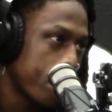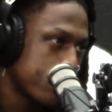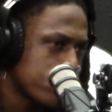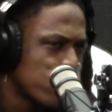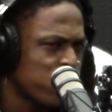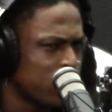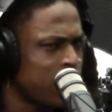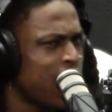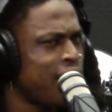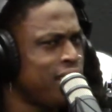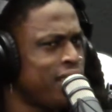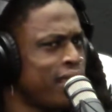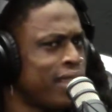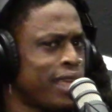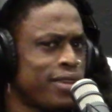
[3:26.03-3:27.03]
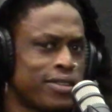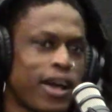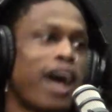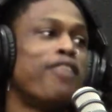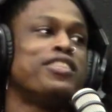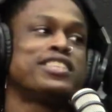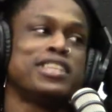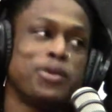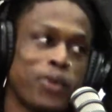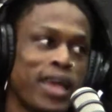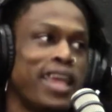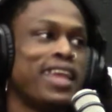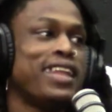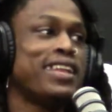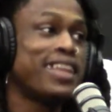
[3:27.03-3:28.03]
Yeah. So now I look at like obviously
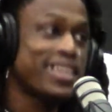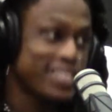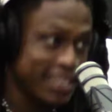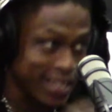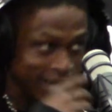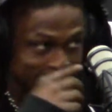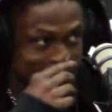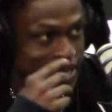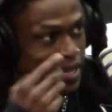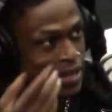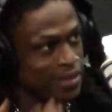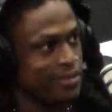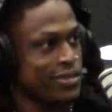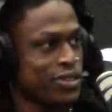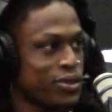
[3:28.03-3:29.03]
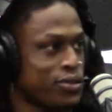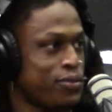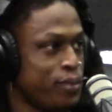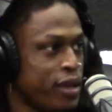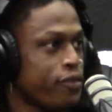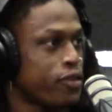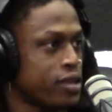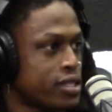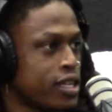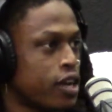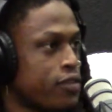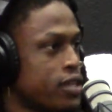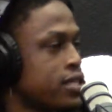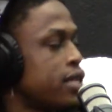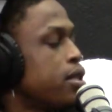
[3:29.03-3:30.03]
Wayne. That's it. Like, so being from the South,
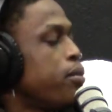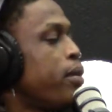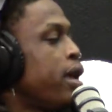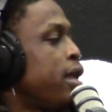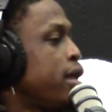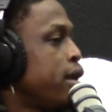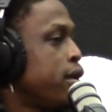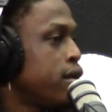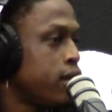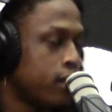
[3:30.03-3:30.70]
that's like the main nigga.